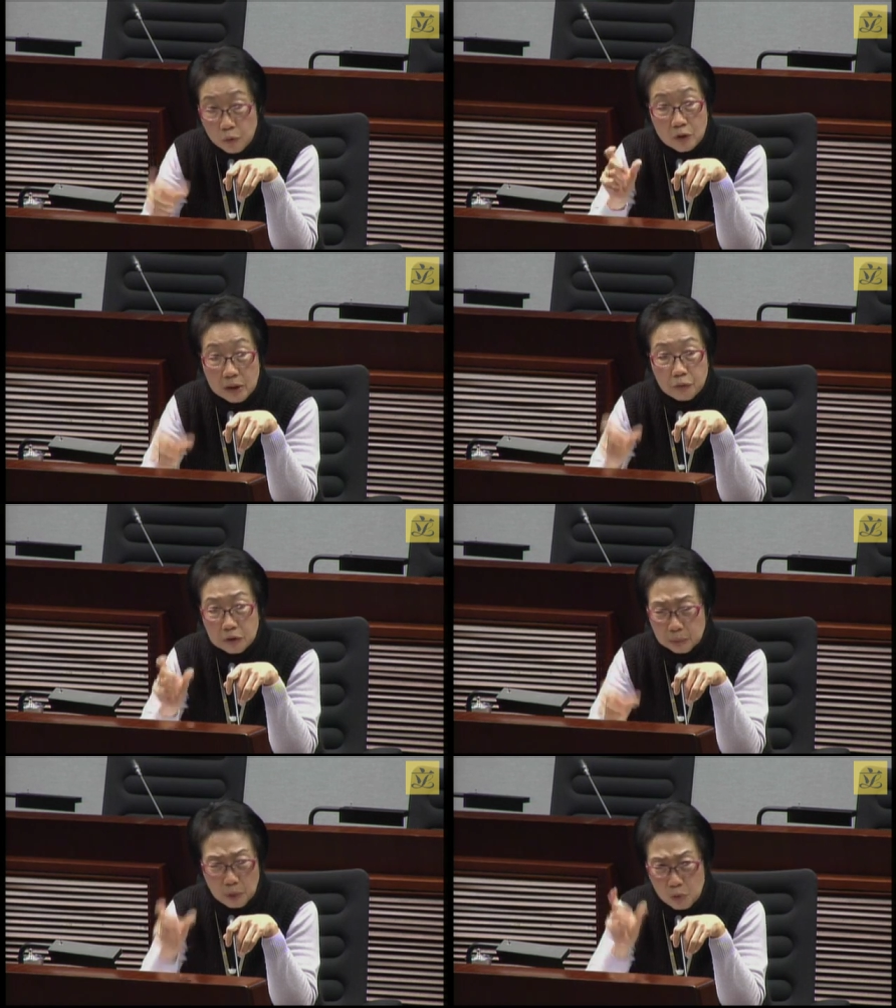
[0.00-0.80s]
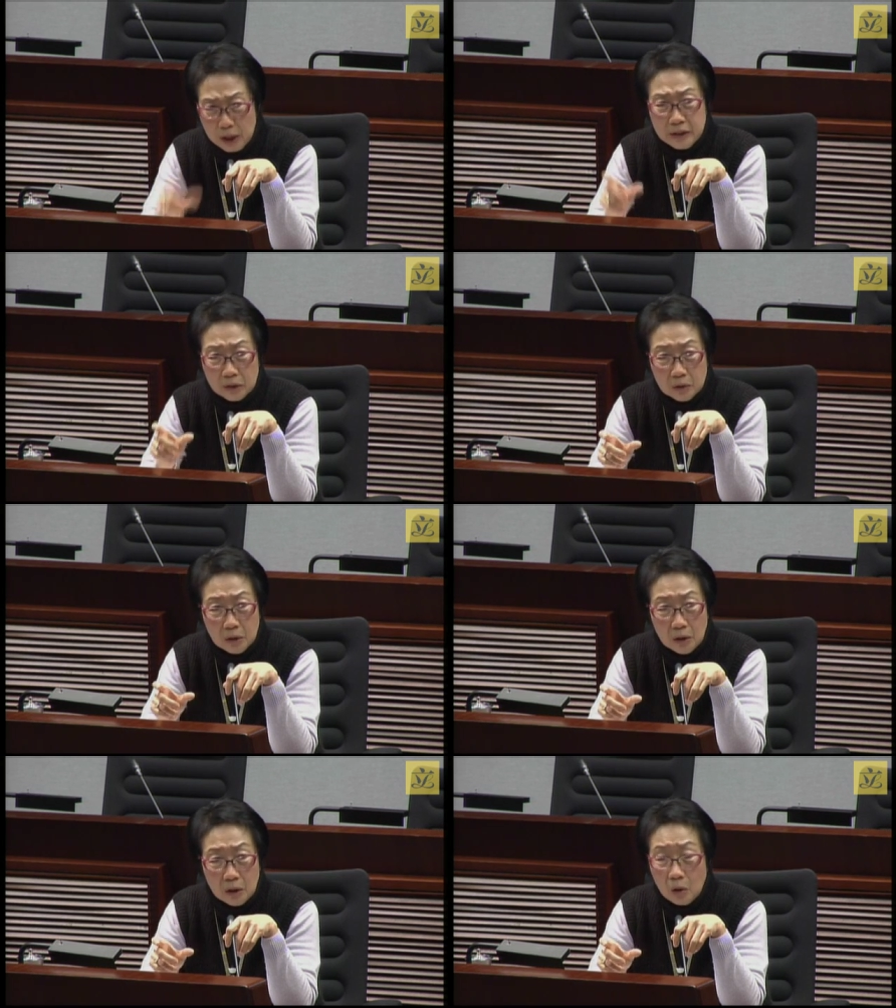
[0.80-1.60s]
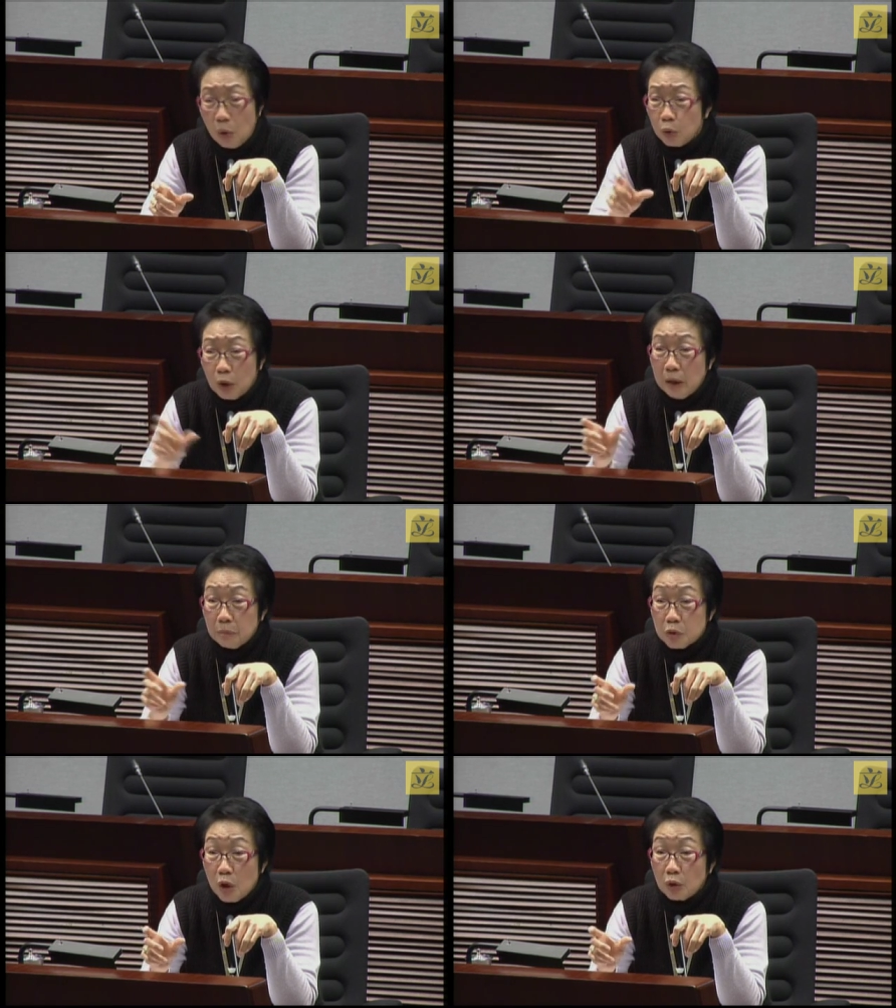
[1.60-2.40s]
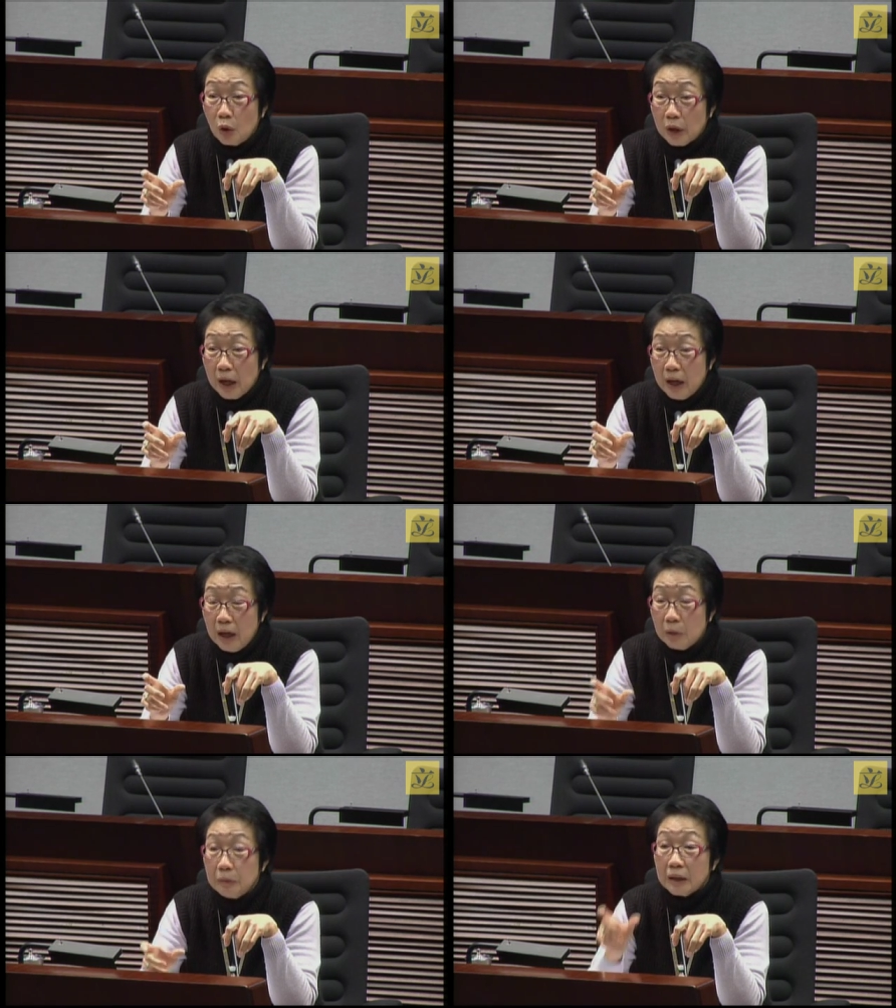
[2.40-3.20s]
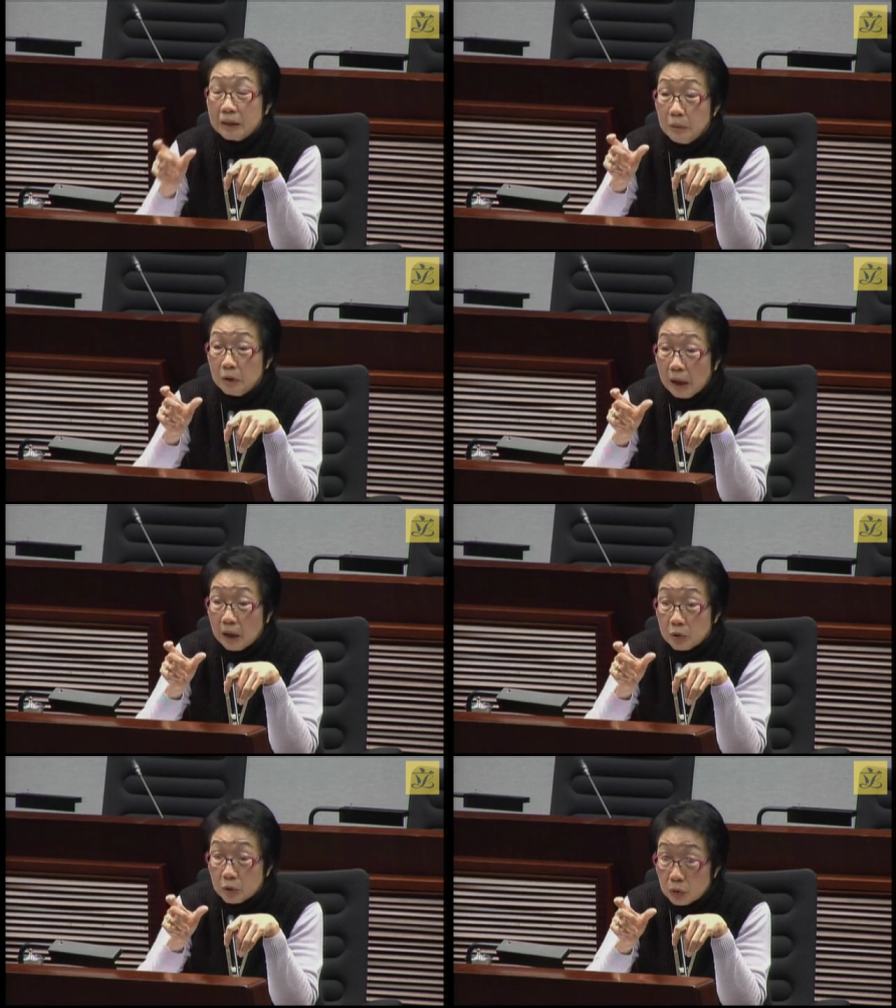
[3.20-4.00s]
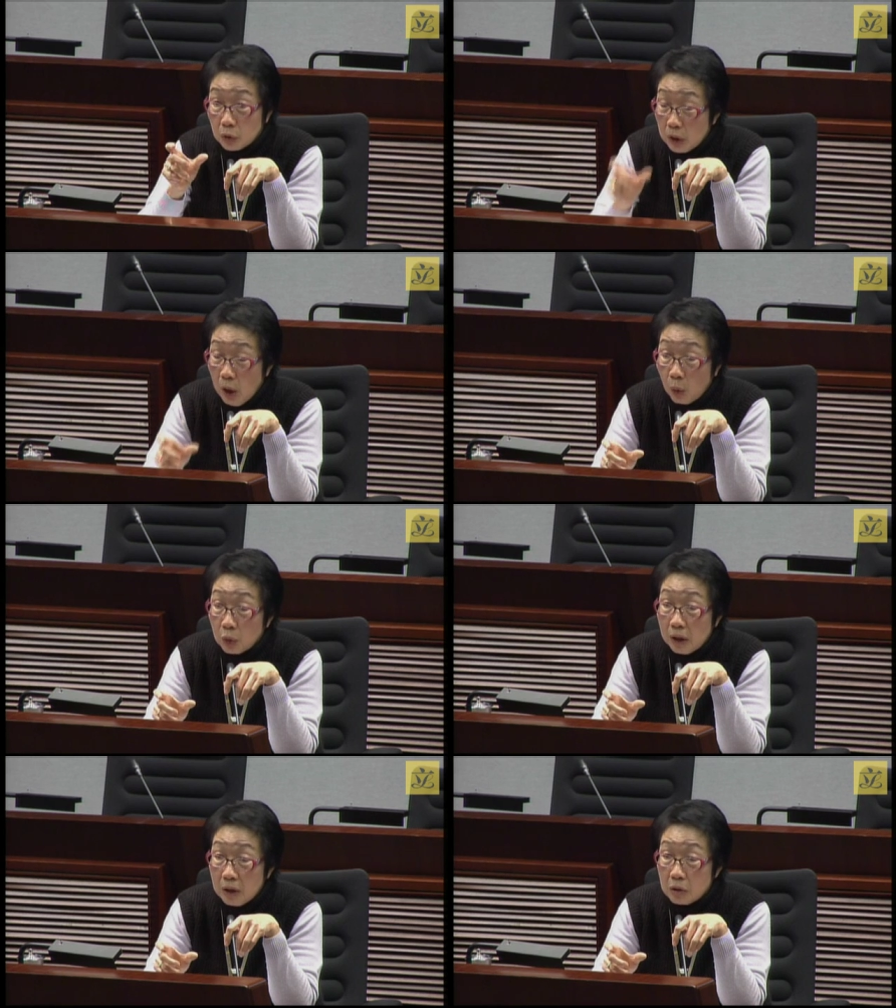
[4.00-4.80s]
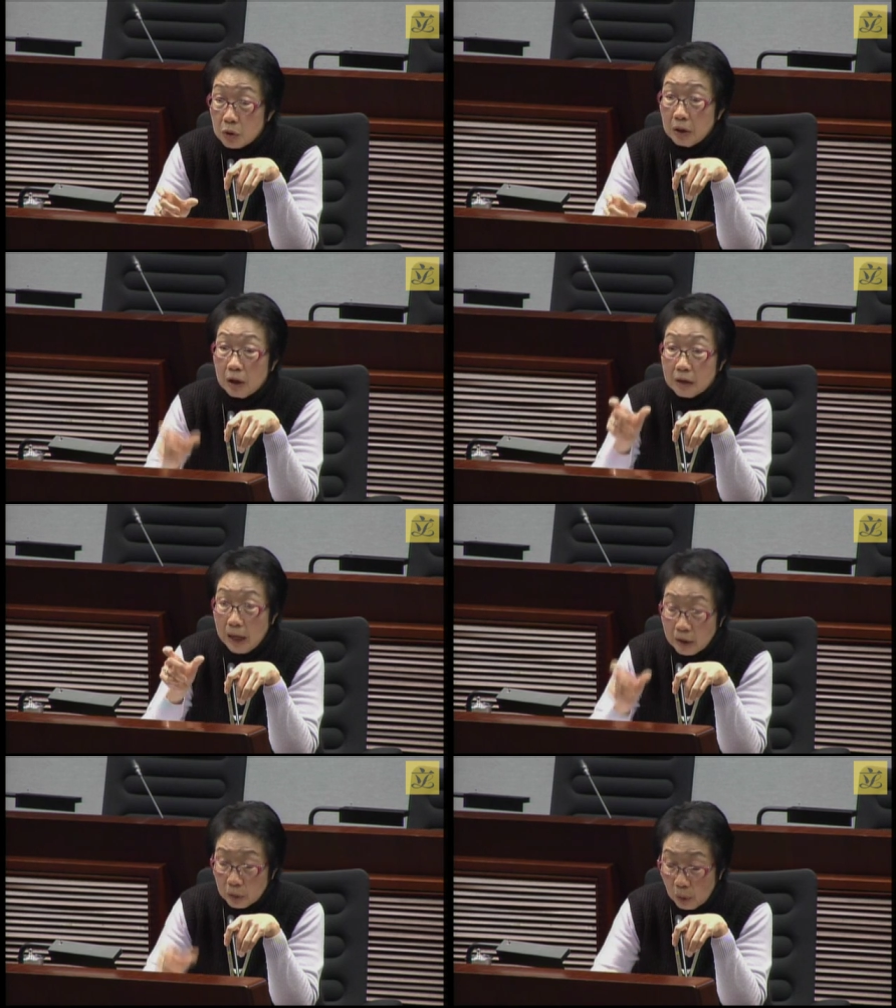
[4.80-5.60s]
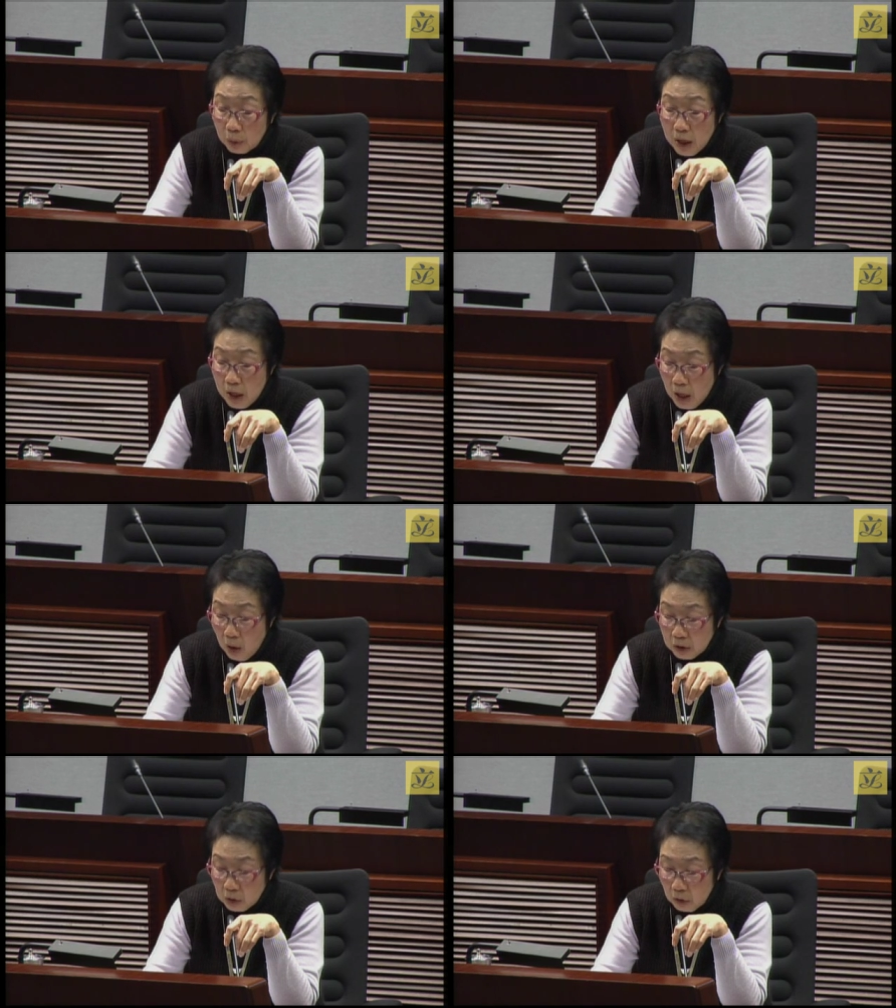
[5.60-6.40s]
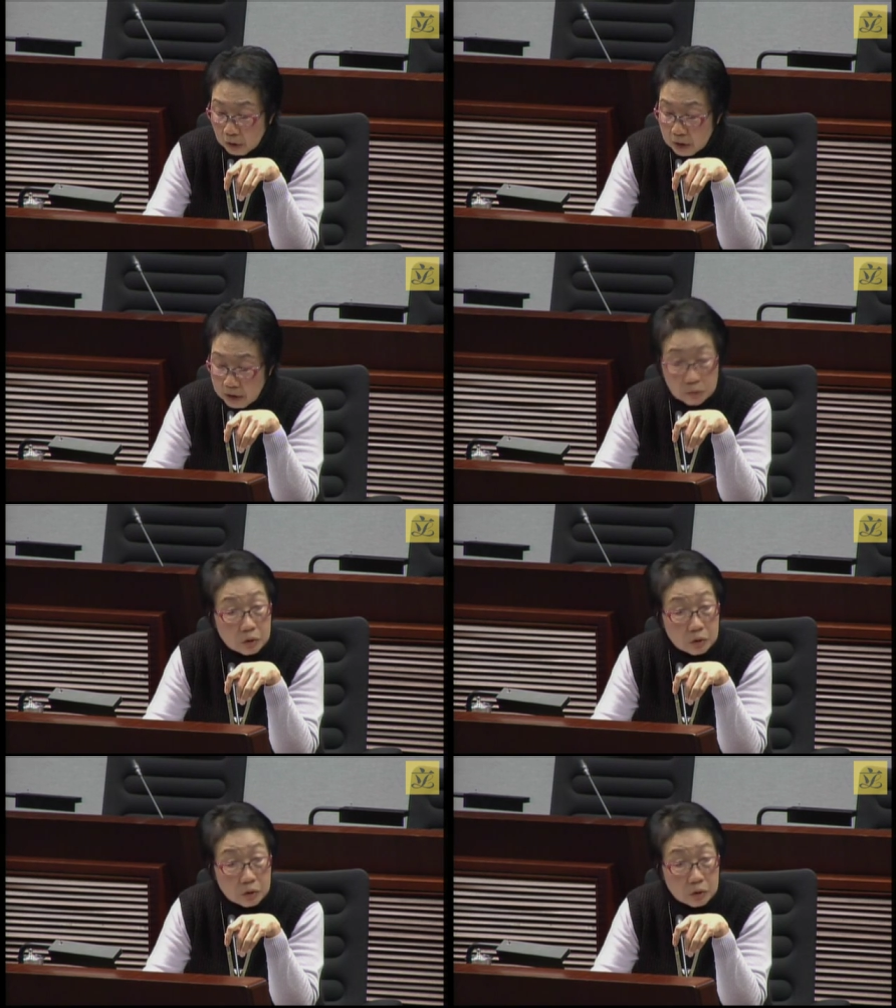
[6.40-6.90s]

For Tai Hang uh, Village, I handled over 7,000 cases.